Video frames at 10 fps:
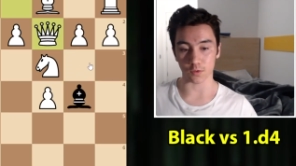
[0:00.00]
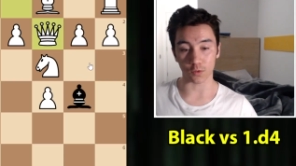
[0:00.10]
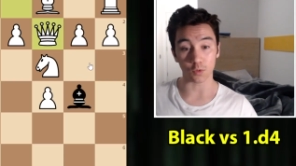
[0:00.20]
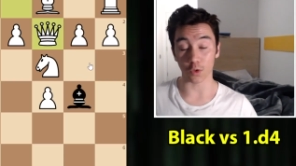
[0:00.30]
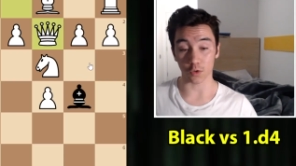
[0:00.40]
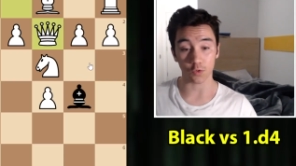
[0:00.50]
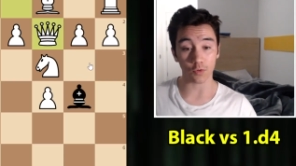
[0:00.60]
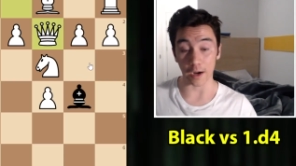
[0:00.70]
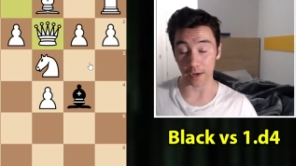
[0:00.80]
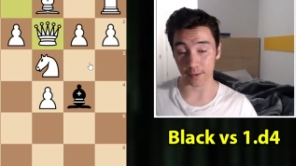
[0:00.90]
could not
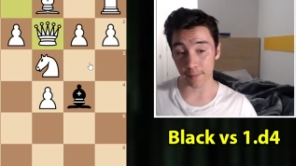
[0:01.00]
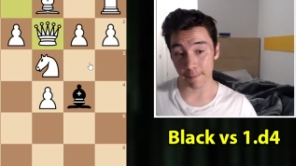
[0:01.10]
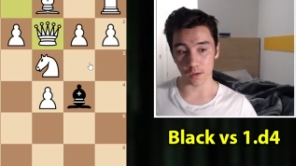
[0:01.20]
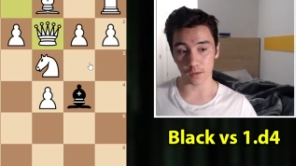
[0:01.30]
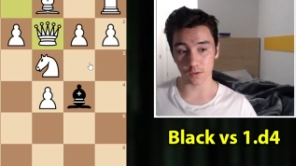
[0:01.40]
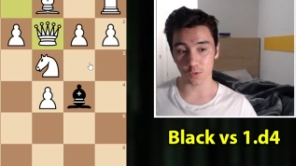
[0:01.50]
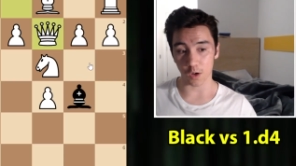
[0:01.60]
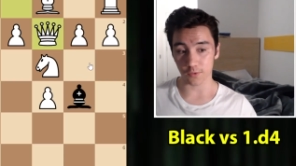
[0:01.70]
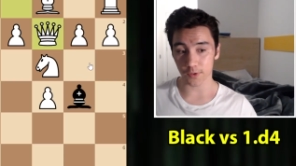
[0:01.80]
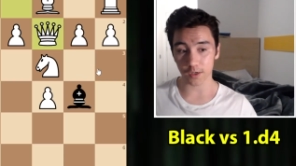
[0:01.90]
crack. And
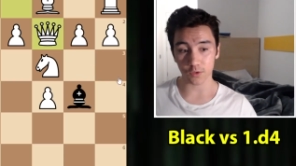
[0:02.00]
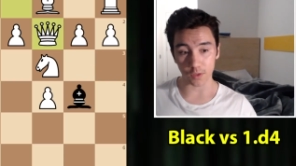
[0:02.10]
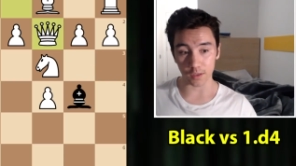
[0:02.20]
quite frankly,